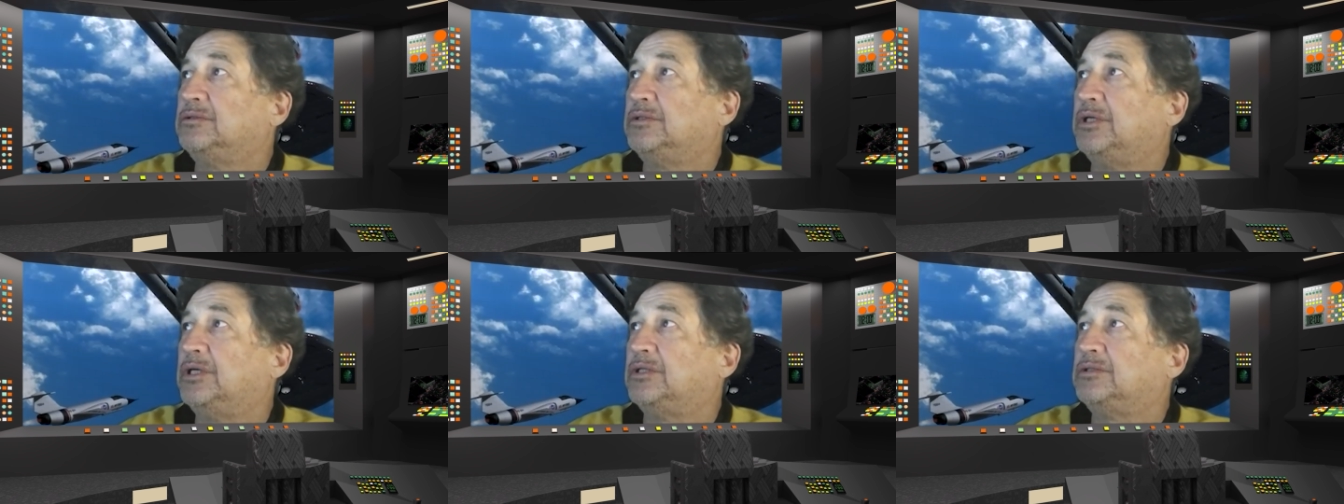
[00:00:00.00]

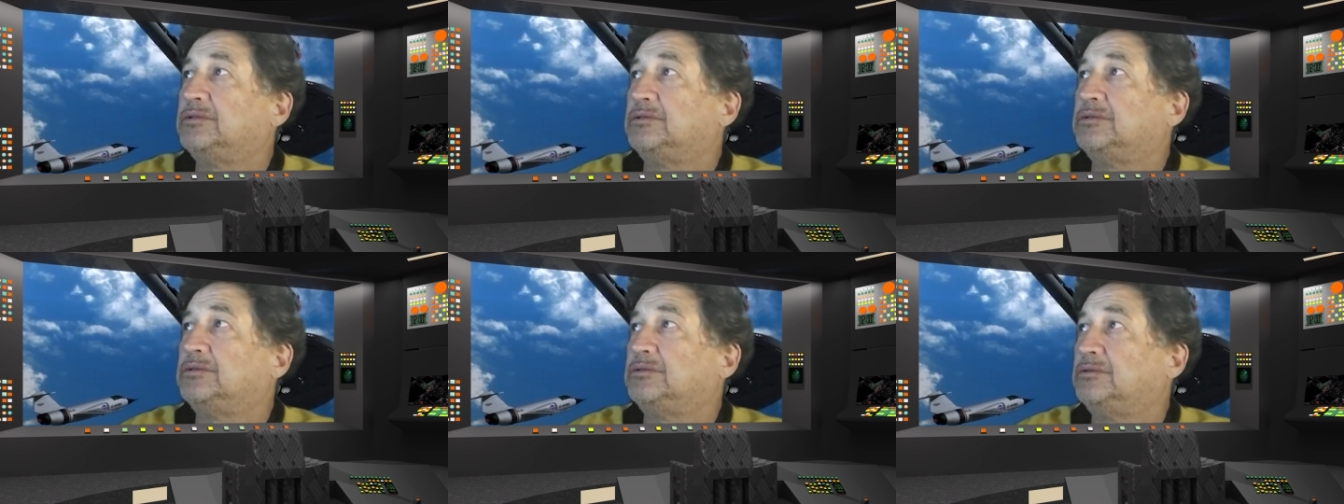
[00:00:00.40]

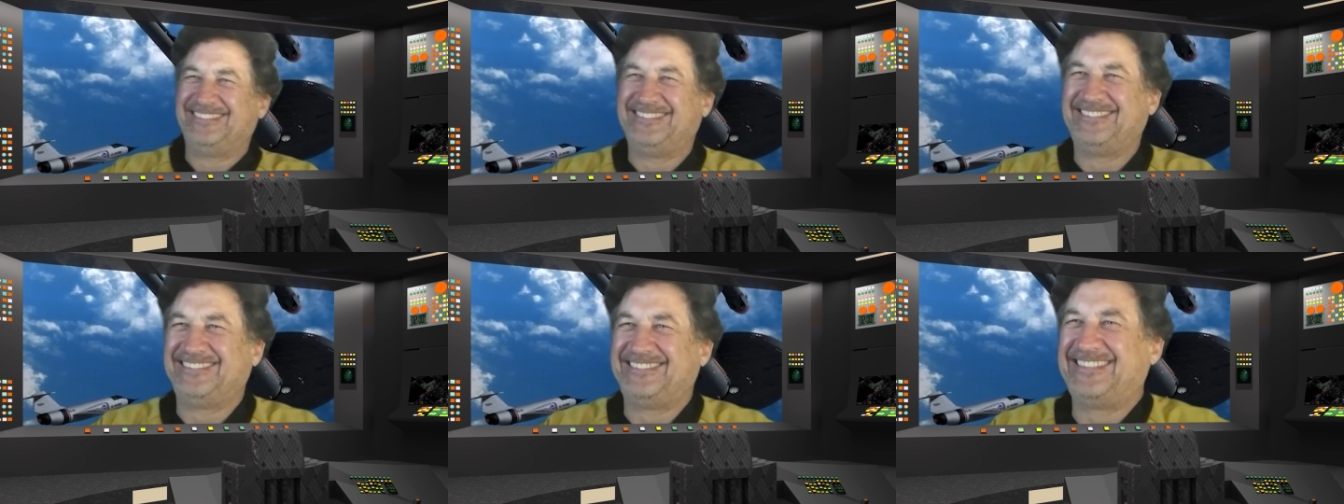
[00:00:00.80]

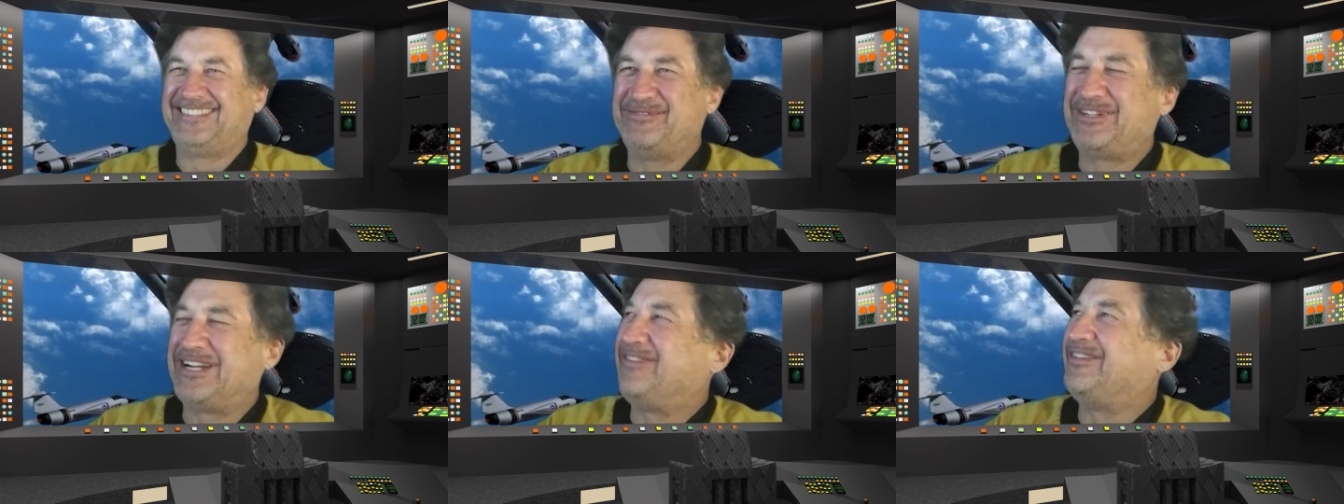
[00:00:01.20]
Time
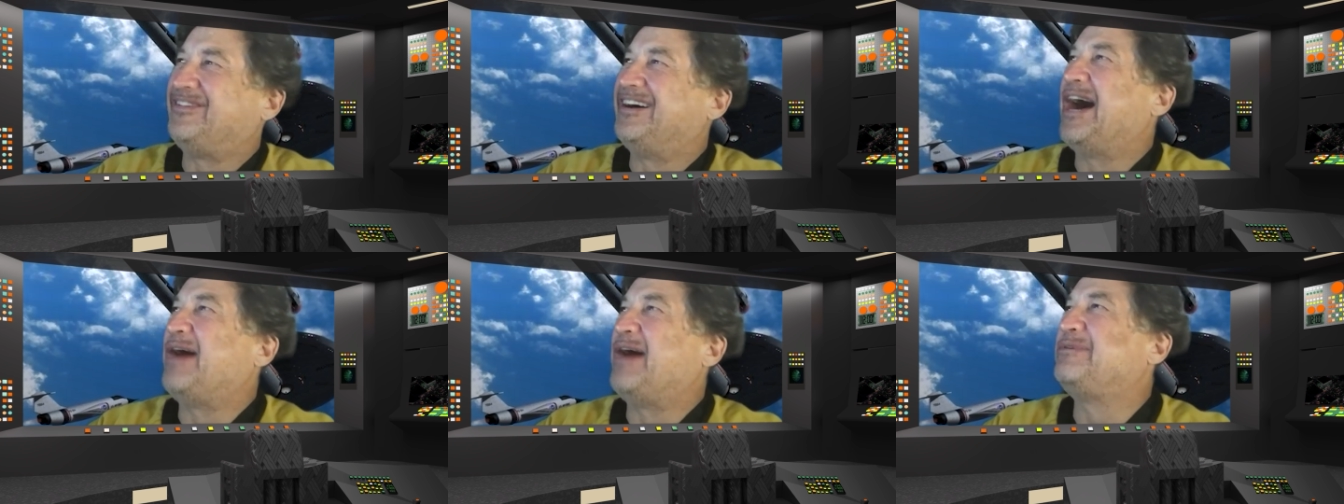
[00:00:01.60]
travel.
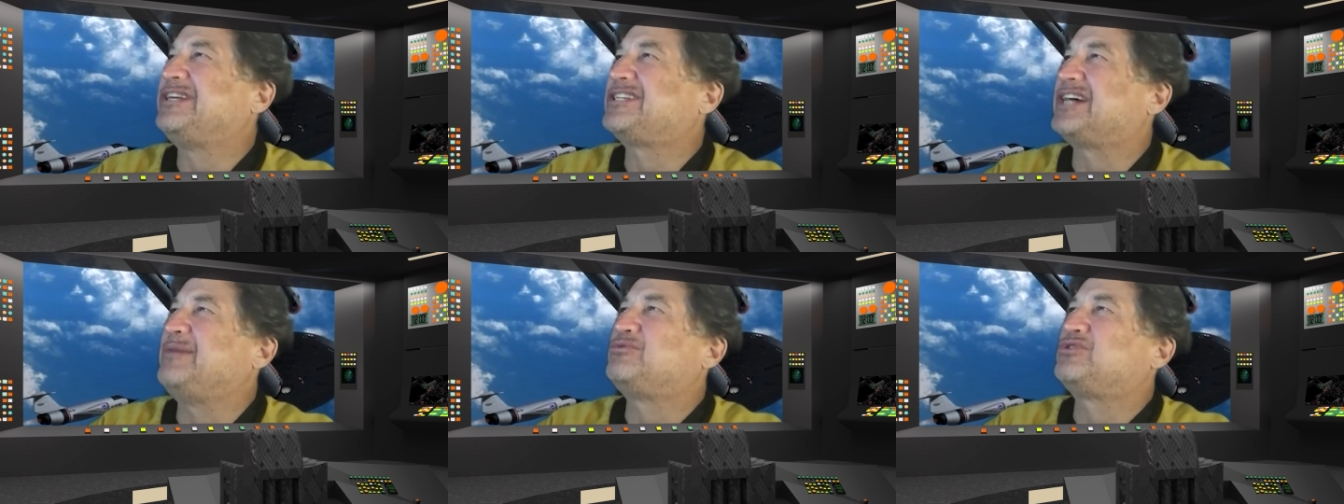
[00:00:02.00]
How many
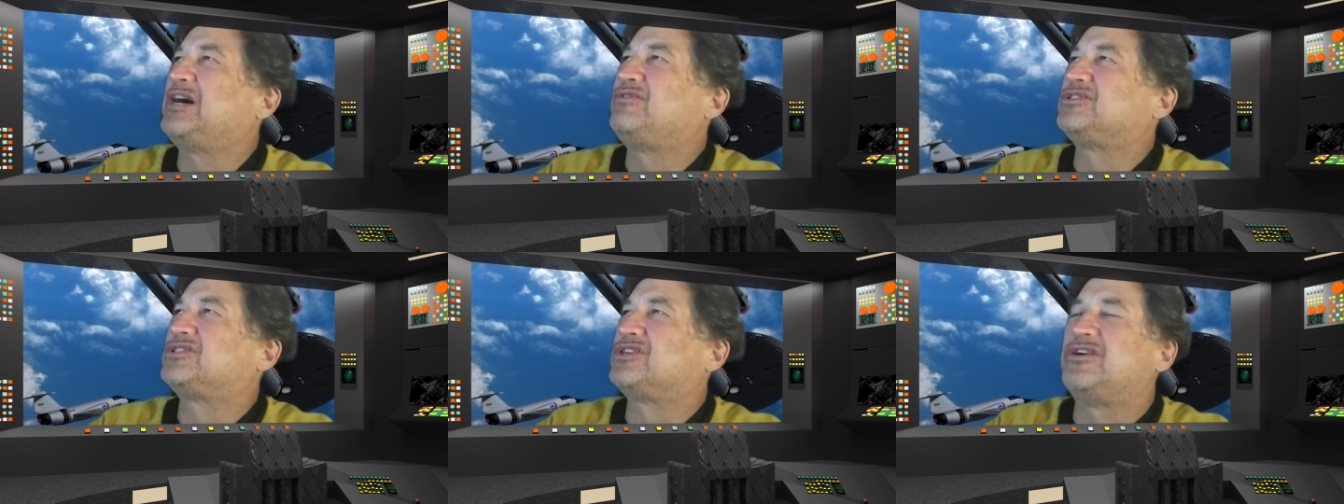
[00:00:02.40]
time
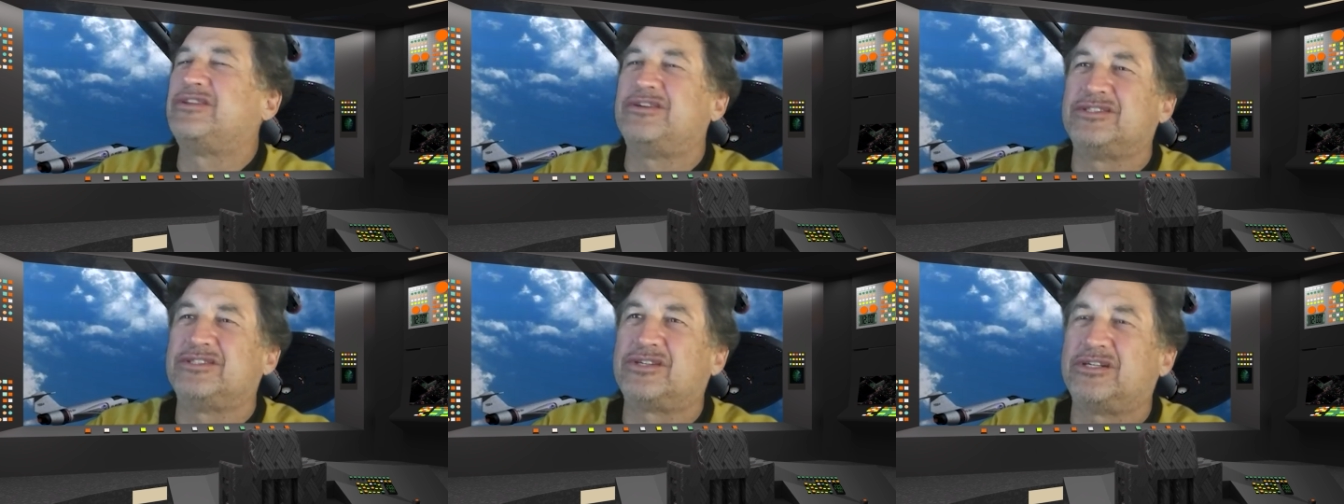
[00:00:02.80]
travels are there
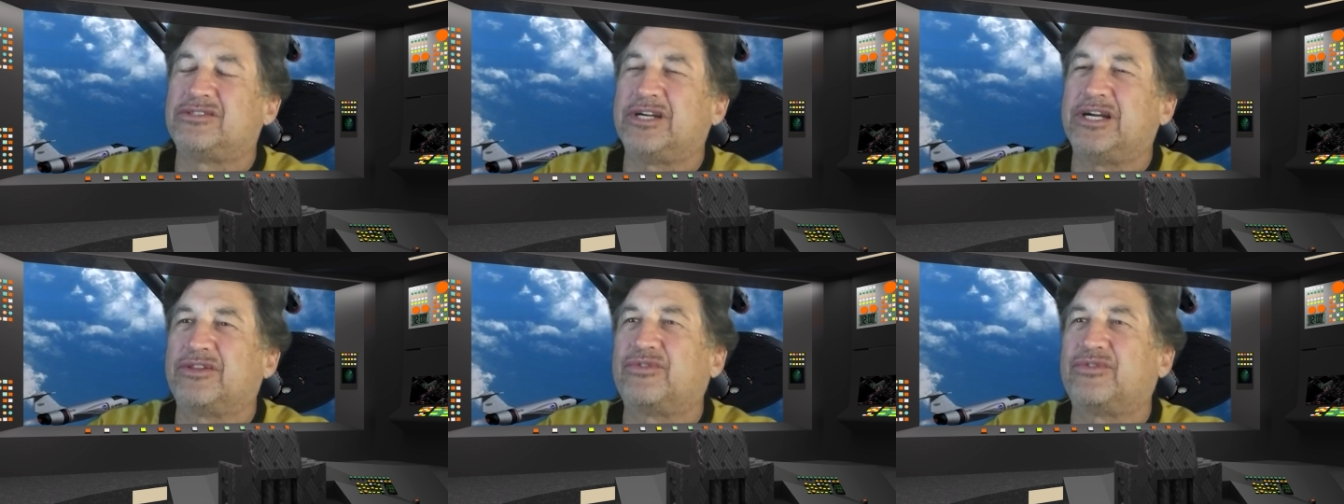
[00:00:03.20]
in Star Trek?